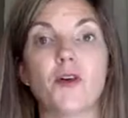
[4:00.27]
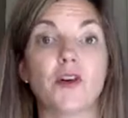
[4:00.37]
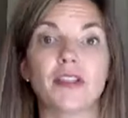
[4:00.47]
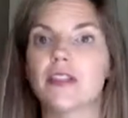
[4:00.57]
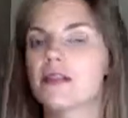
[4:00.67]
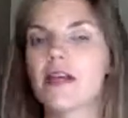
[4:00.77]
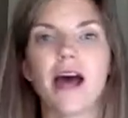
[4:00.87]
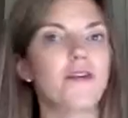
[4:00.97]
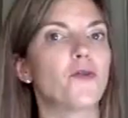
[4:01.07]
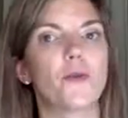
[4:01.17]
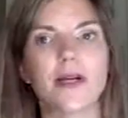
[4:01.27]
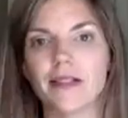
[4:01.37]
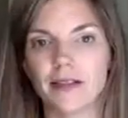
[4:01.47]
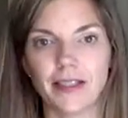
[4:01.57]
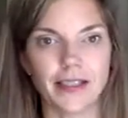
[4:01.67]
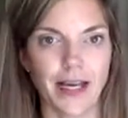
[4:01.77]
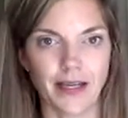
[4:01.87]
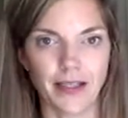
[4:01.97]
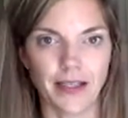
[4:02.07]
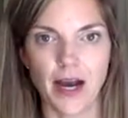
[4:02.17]
or at least haven't recently
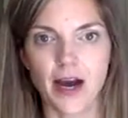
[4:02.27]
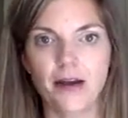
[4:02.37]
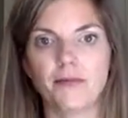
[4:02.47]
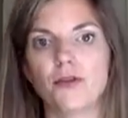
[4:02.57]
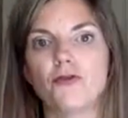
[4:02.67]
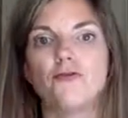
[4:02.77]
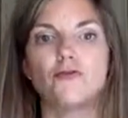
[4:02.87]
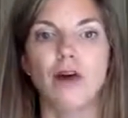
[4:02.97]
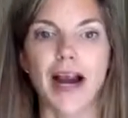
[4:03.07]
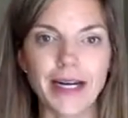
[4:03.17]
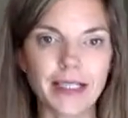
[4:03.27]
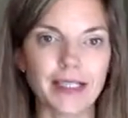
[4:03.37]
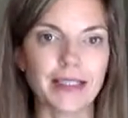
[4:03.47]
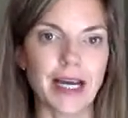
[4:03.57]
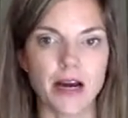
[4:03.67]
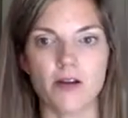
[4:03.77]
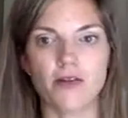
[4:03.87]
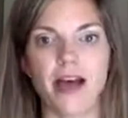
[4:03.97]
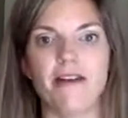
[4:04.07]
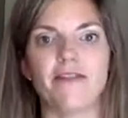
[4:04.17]
taken the time to write
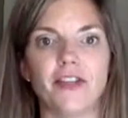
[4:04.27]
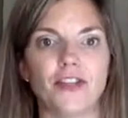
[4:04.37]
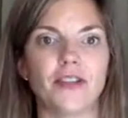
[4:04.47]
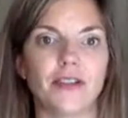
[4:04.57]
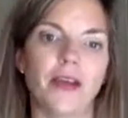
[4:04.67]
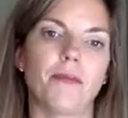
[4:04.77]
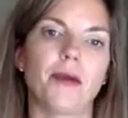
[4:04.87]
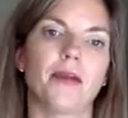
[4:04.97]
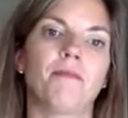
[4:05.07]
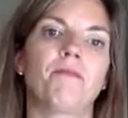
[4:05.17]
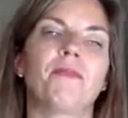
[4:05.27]
down that vision statement.